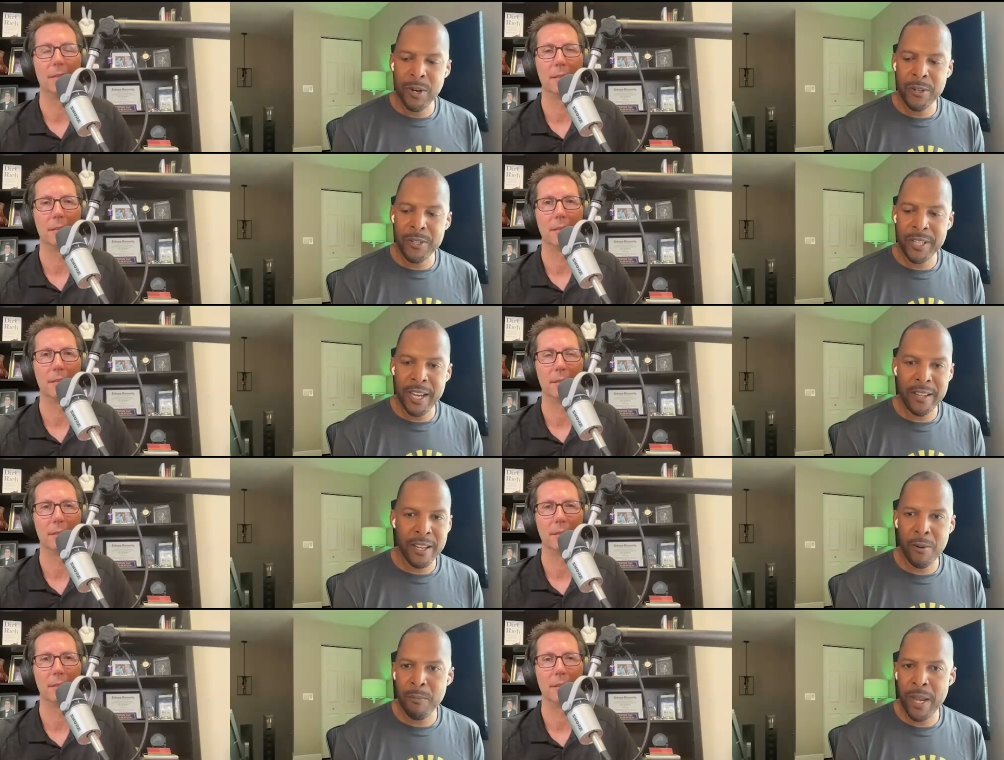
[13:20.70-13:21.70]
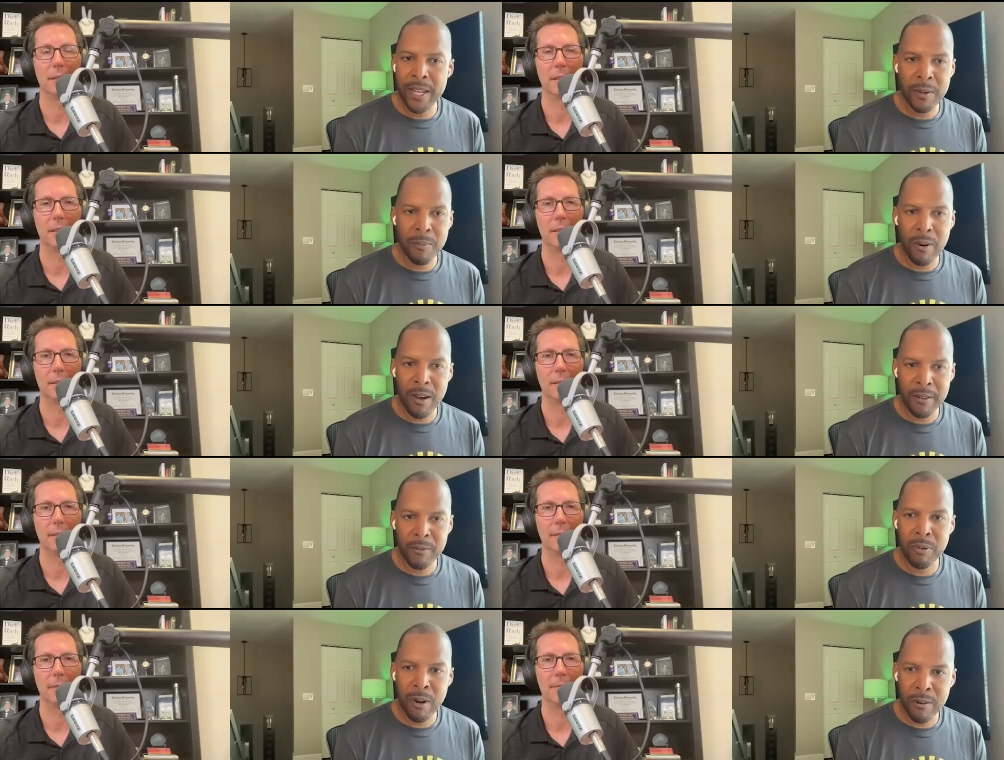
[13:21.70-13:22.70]
Speaker 1: to understand that you're making
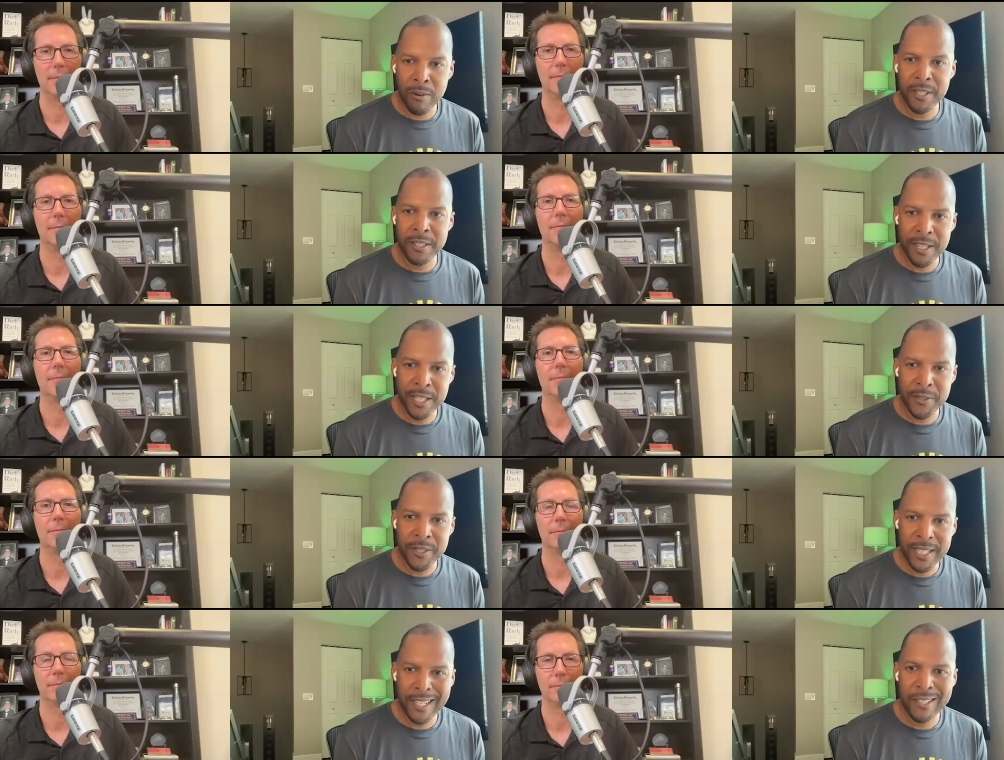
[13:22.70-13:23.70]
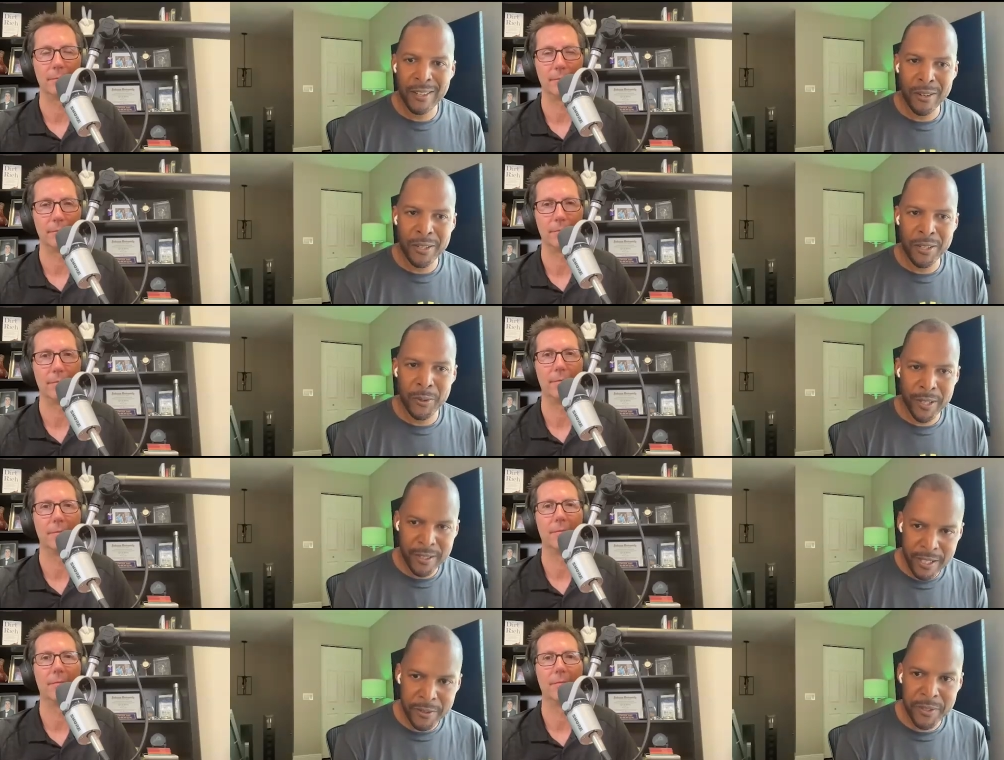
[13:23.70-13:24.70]
pro- progress continuously as long as
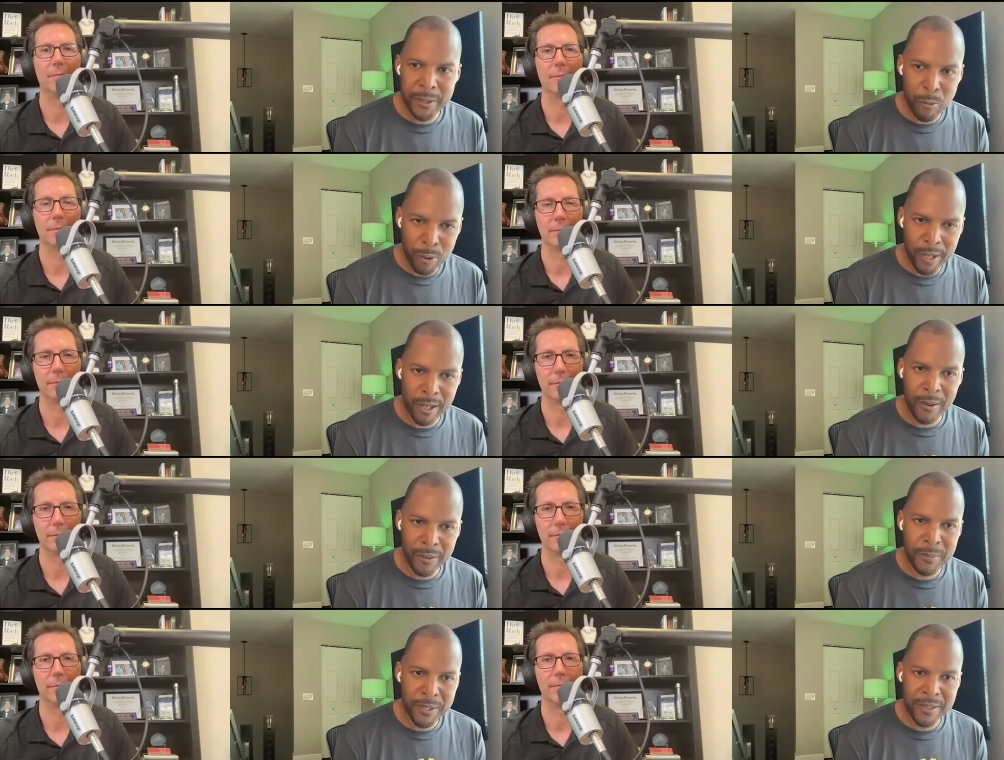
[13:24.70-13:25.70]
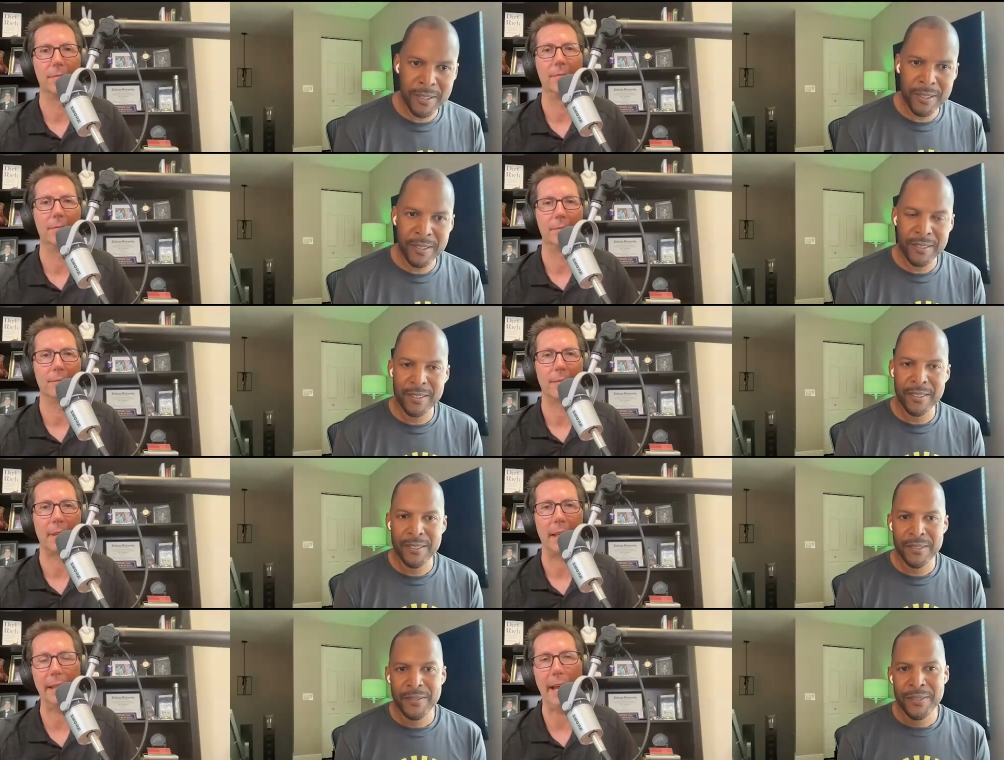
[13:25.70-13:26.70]
you're continuously working on this business.
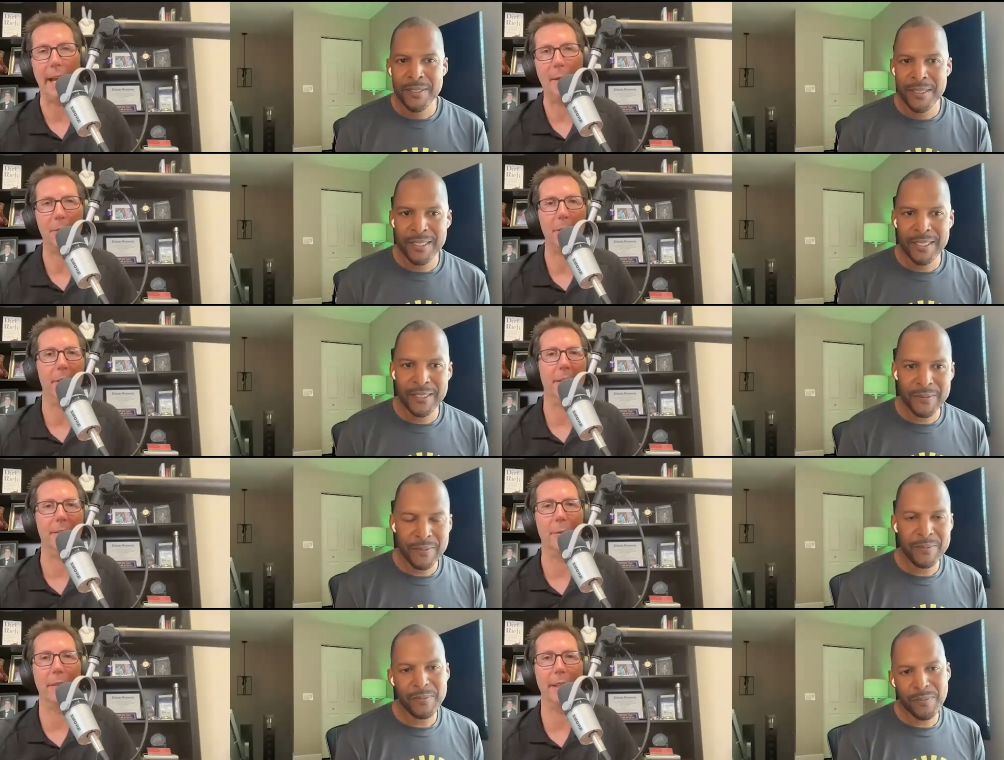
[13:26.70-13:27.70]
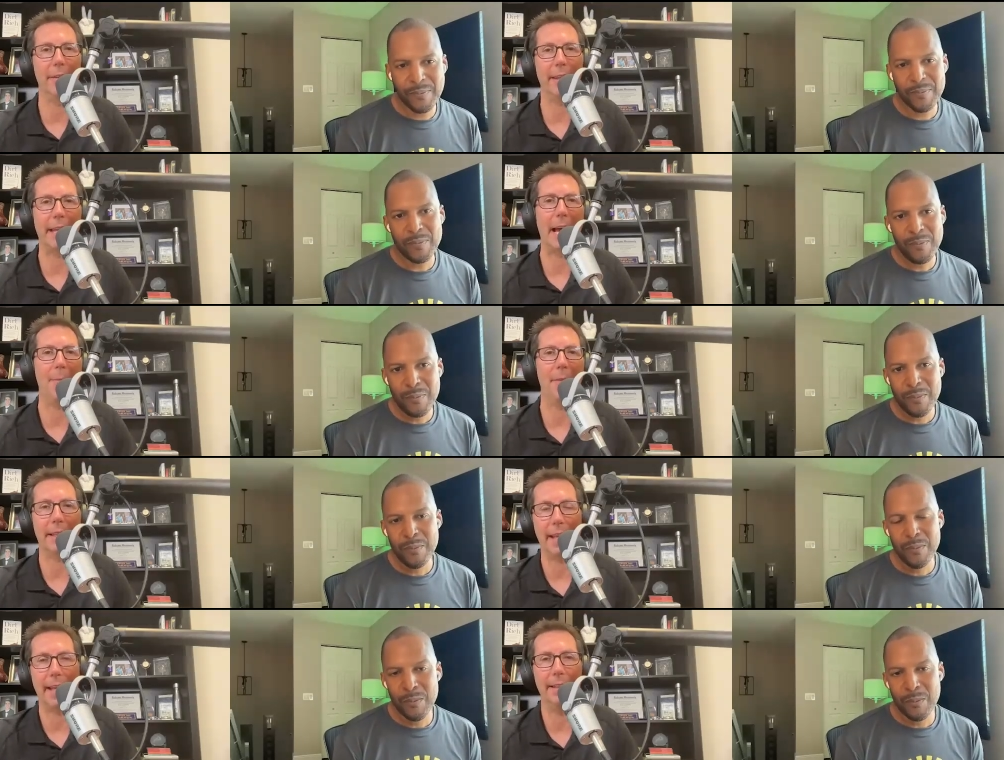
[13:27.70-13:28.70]
Speaker 2: Yeah, absolutely. So, you know, The Gap
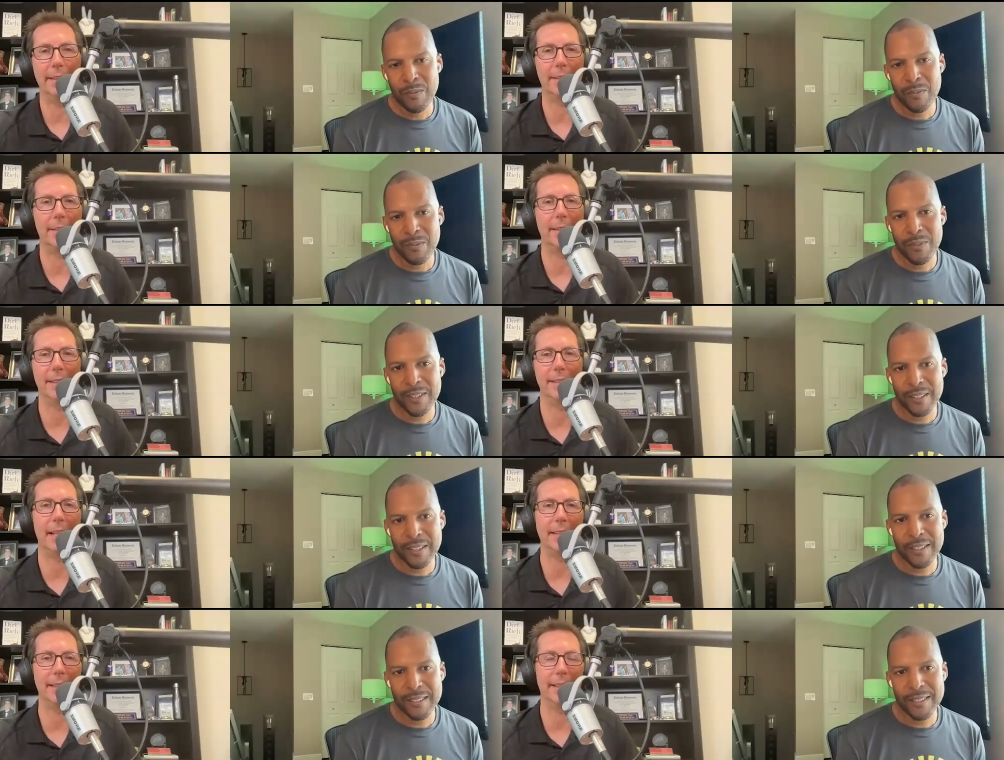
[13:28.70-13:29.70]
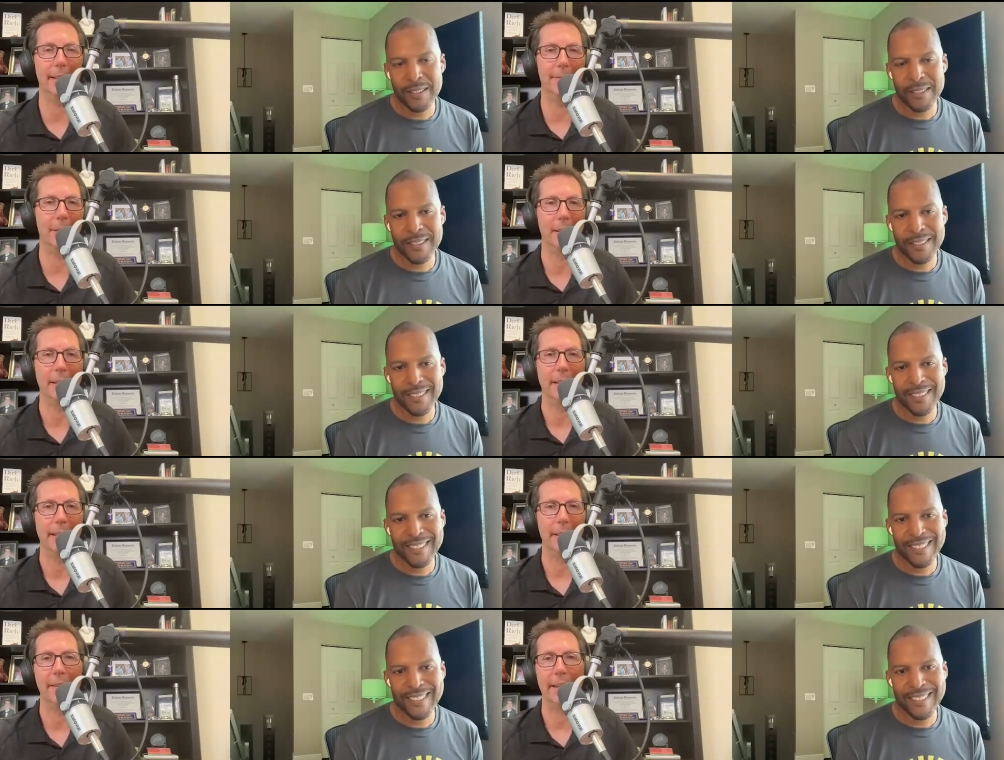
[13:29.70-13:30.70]
and the Gain, it's it's this idea of
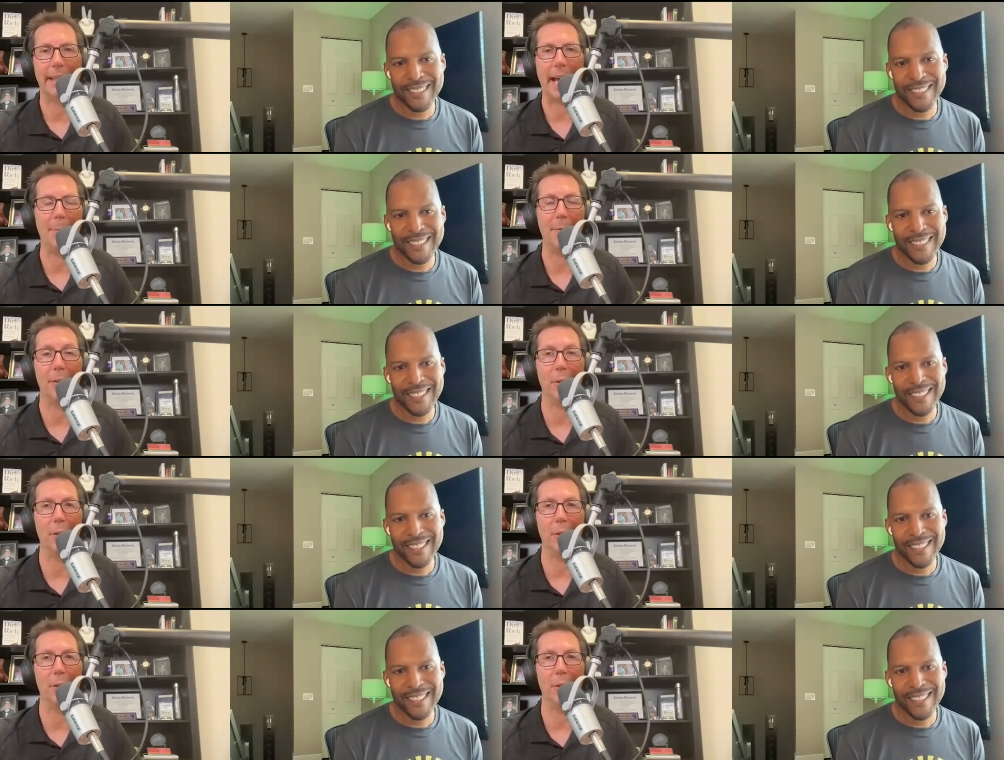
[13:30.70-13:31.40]
you're in the gap if you're